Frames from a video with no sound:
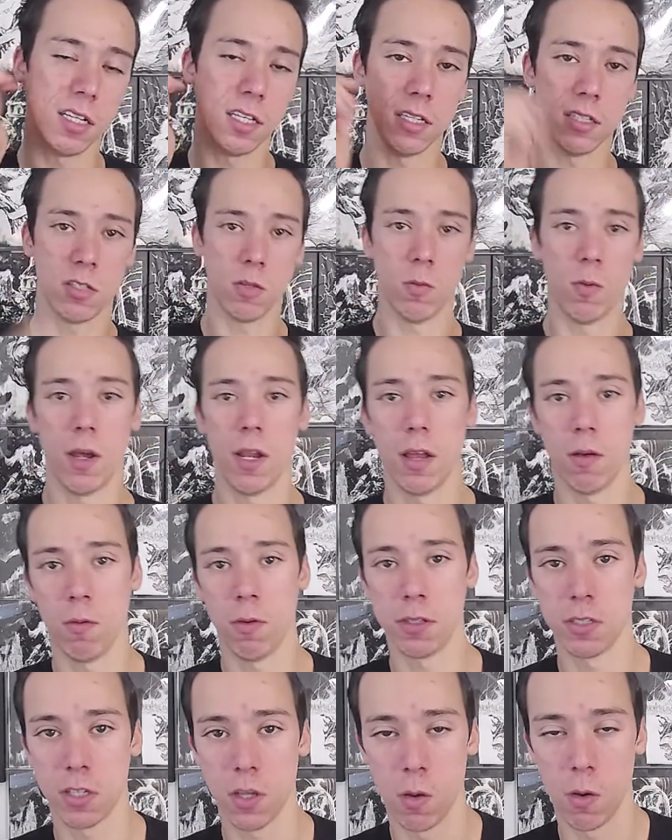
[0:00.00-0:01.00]
to
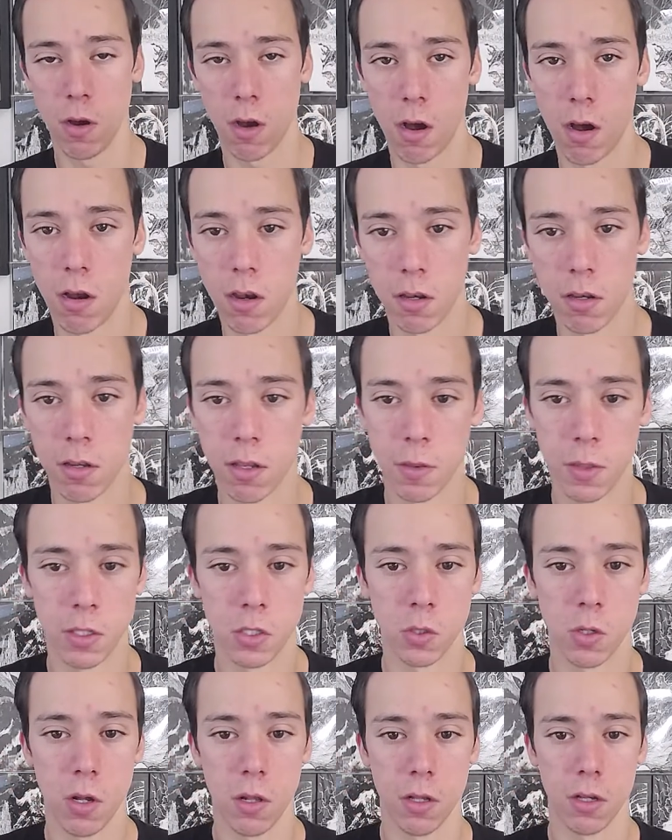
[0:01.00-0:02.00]
what's going on in the
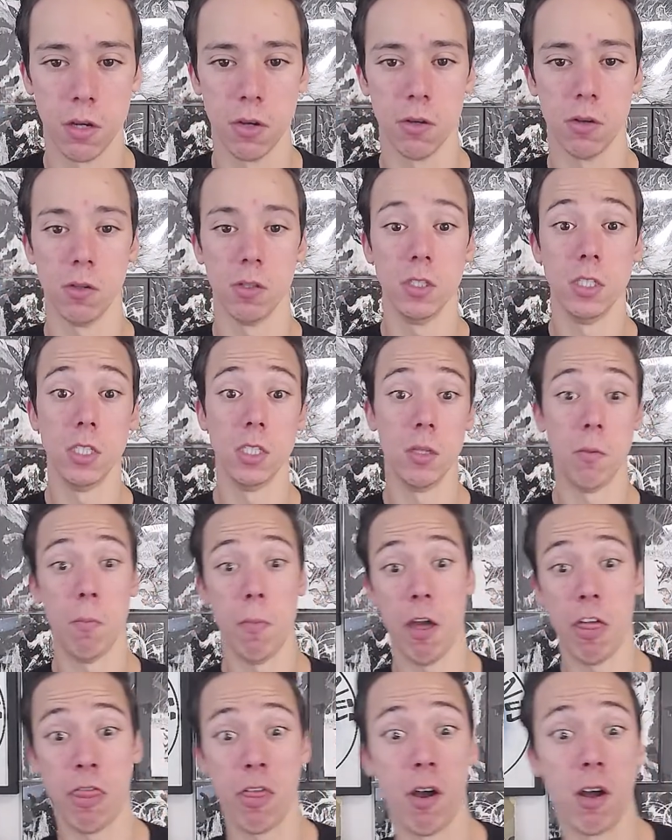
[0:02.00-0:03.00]
drawing or my
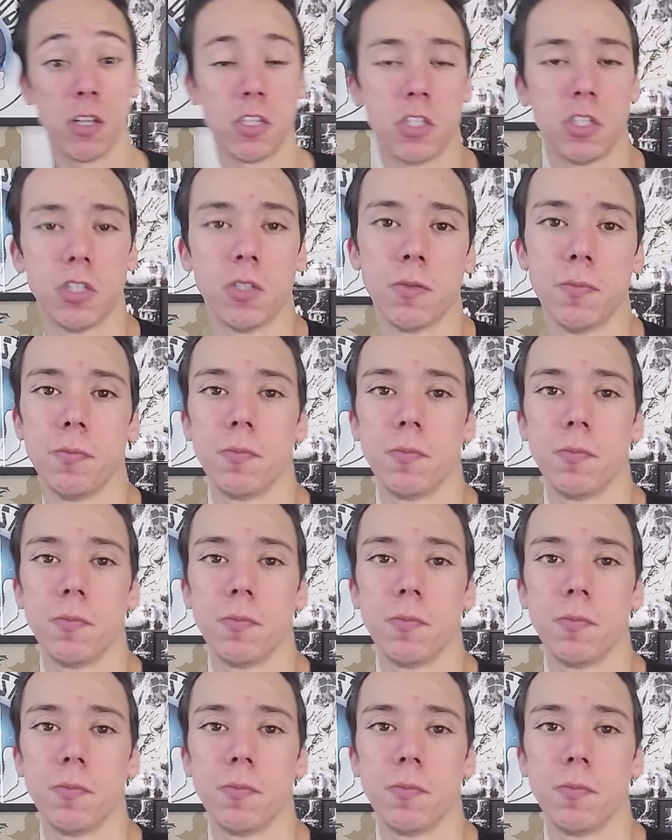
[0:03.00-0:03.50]
thoughts.